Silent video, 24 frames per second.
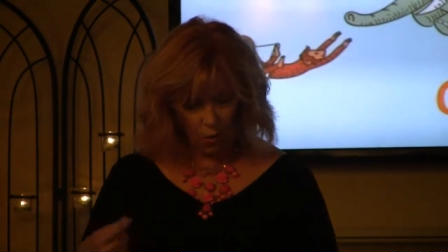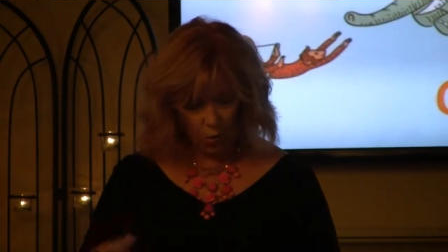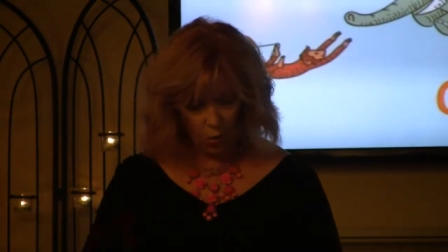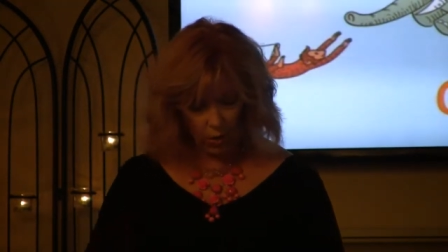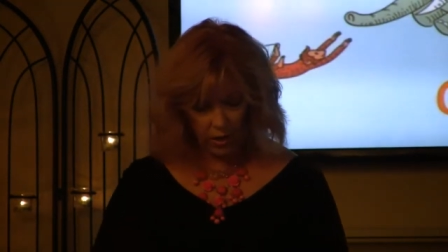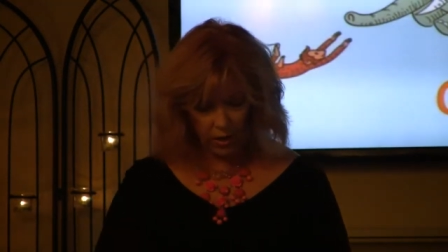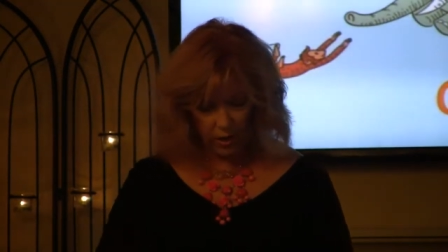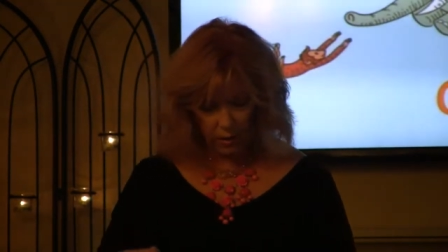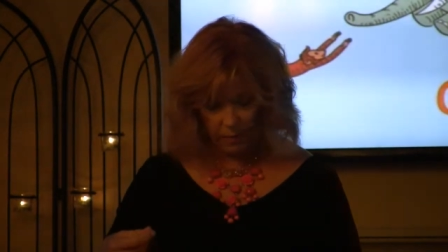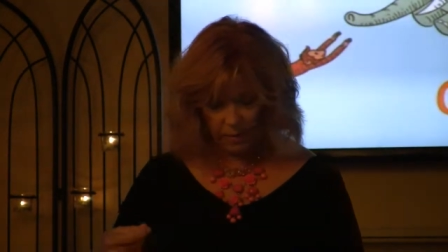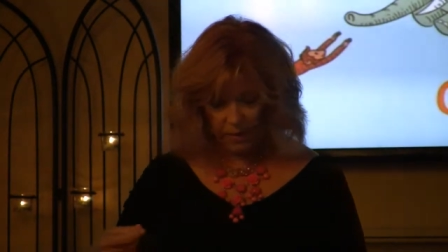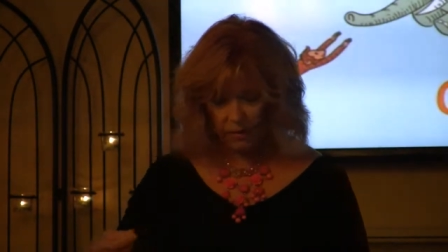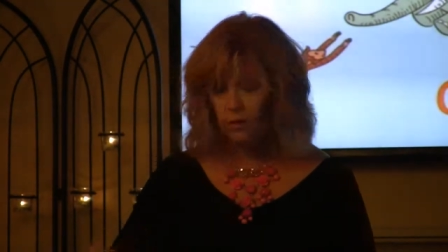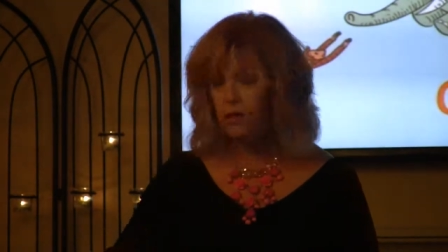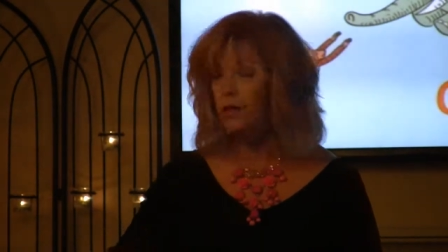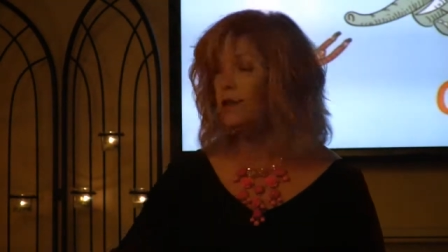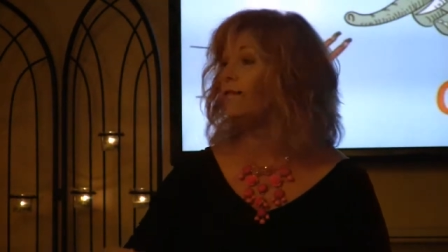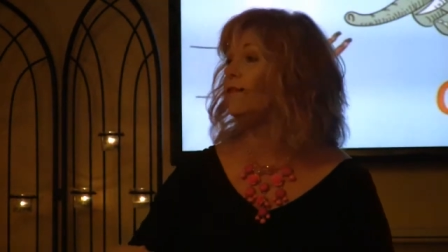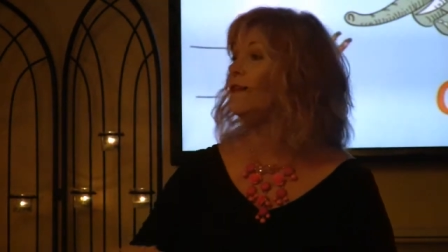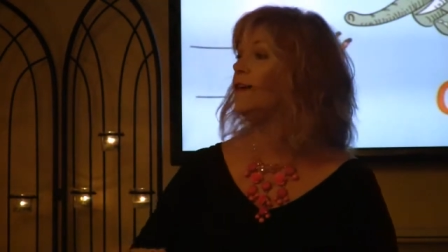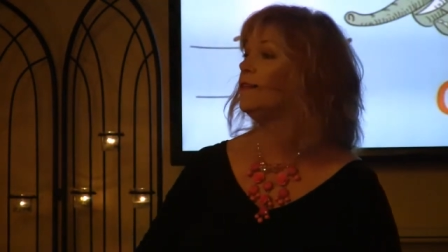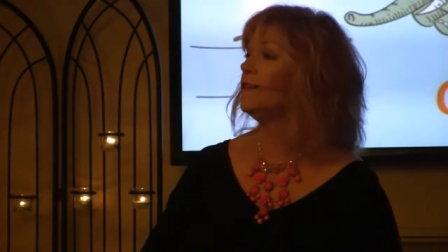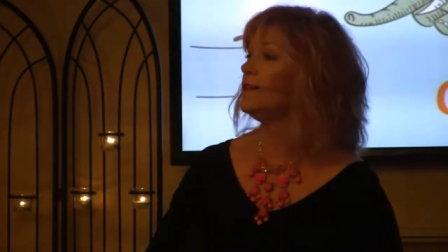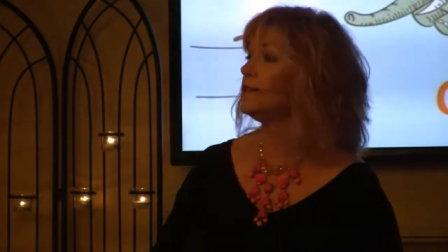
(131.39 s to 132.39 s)
we're going to be
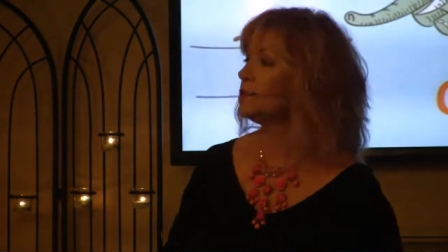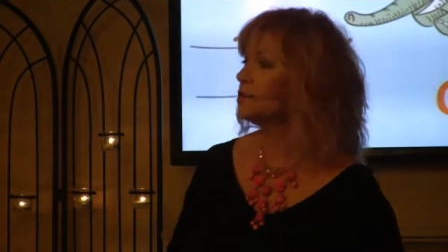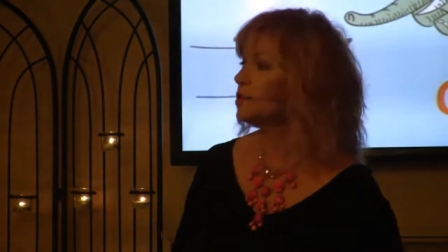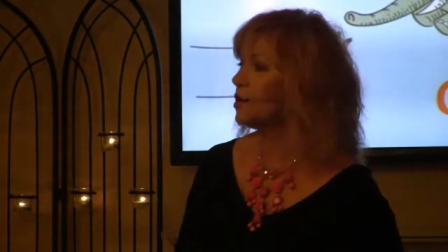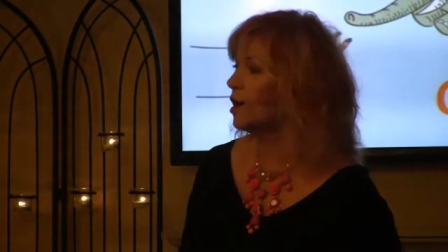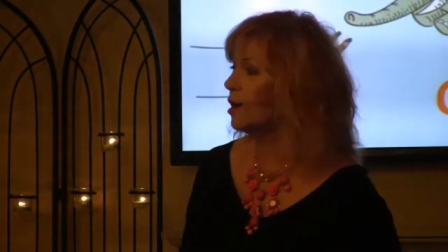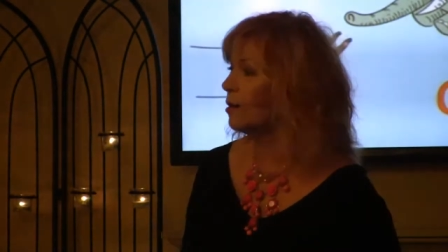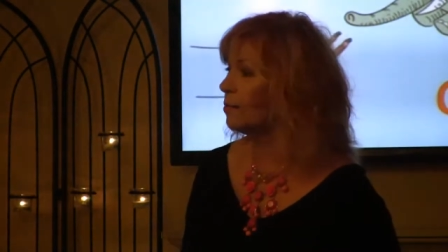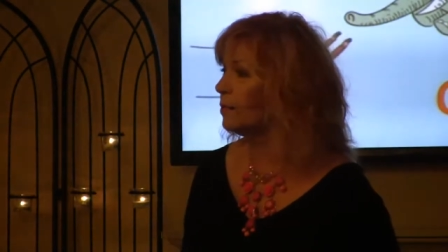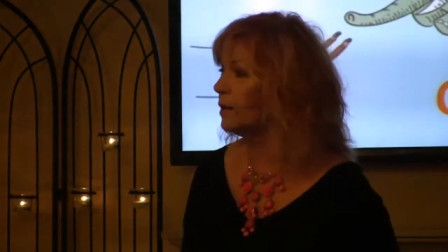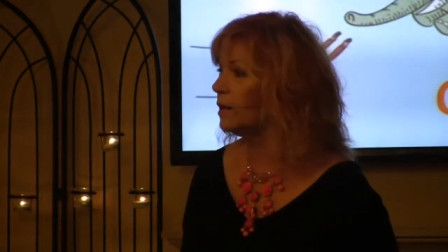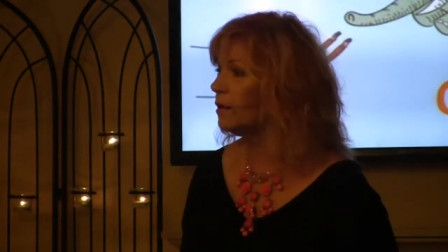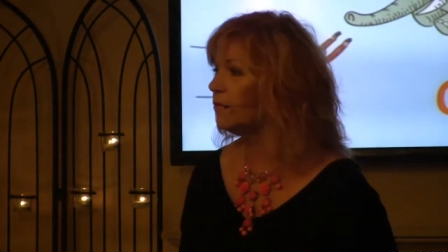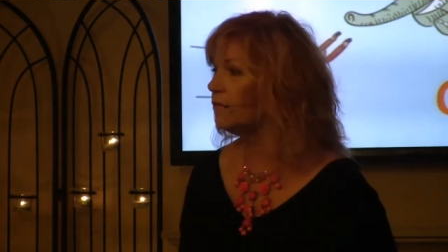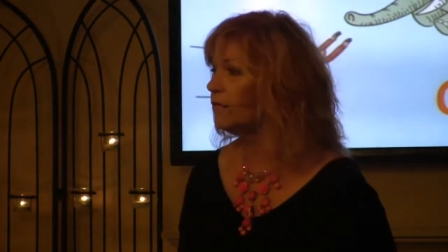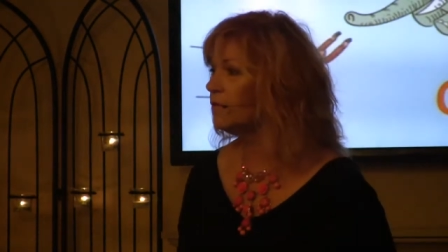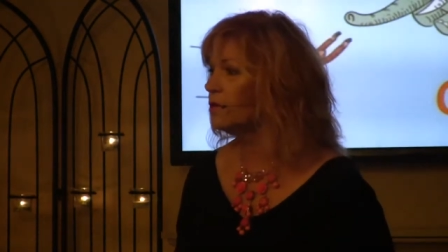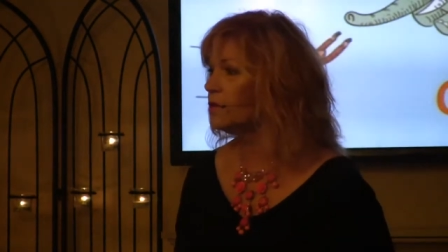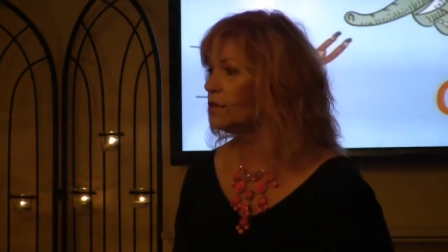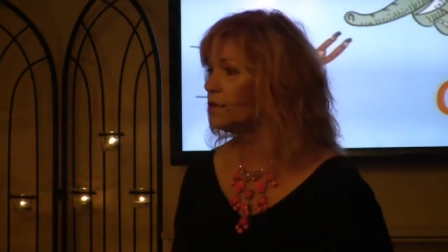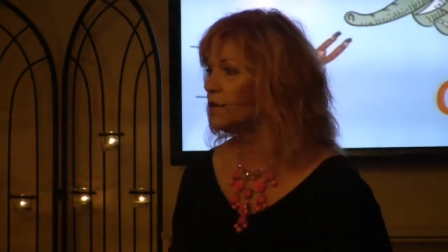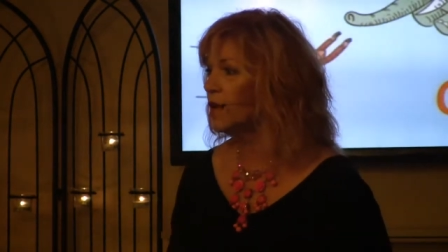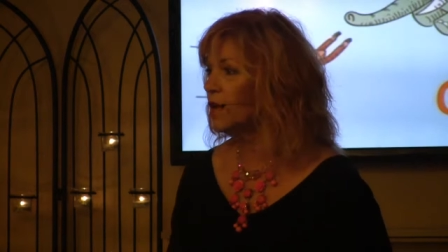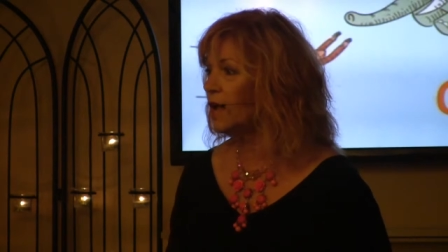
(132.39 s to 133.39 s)
living this topic
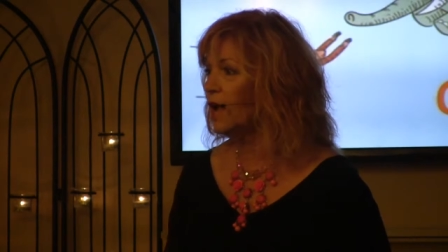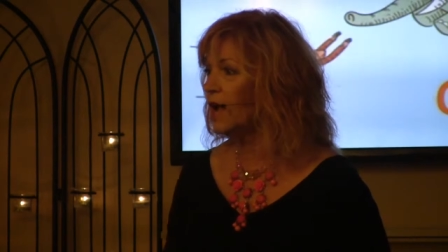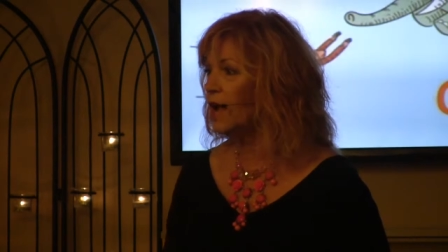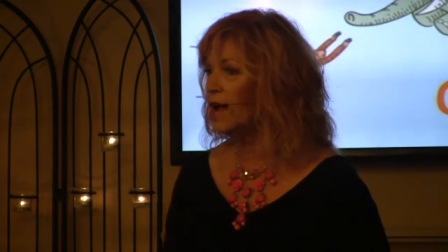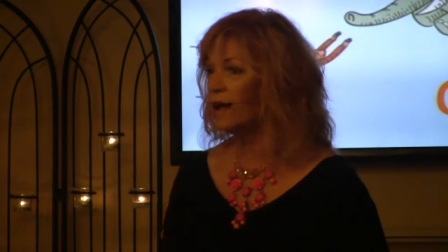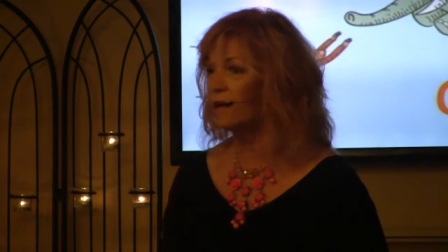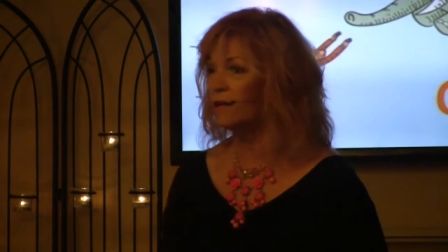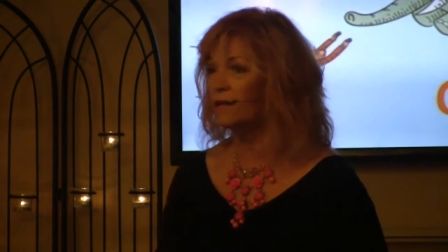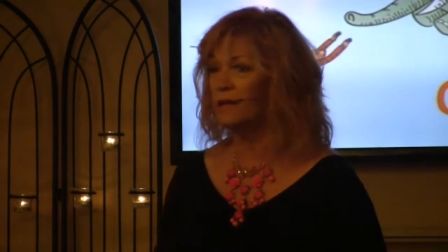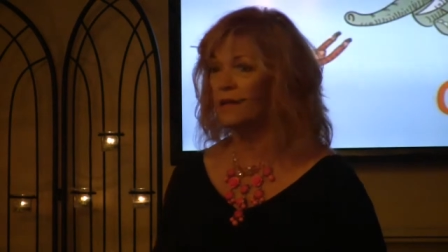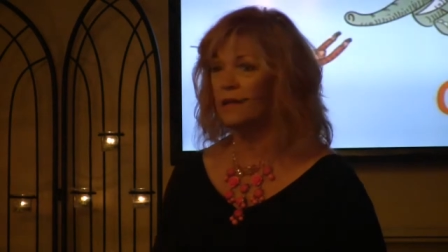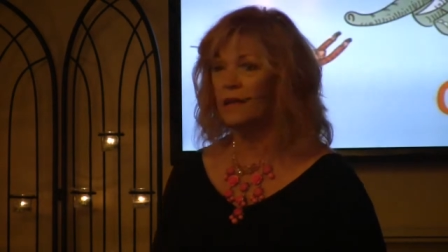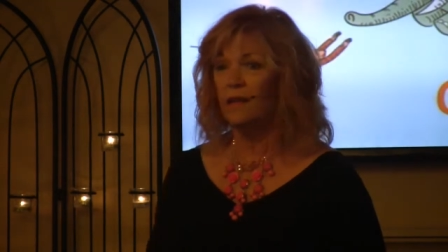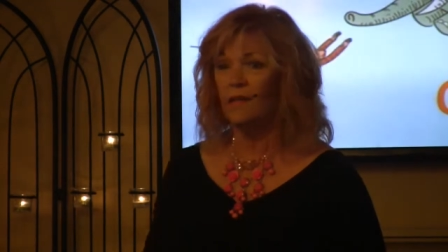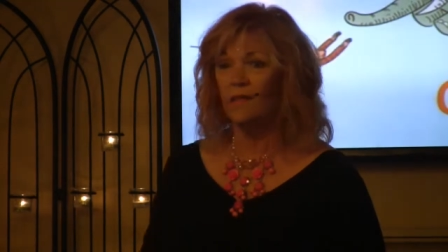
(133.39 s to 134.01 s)
firsthand.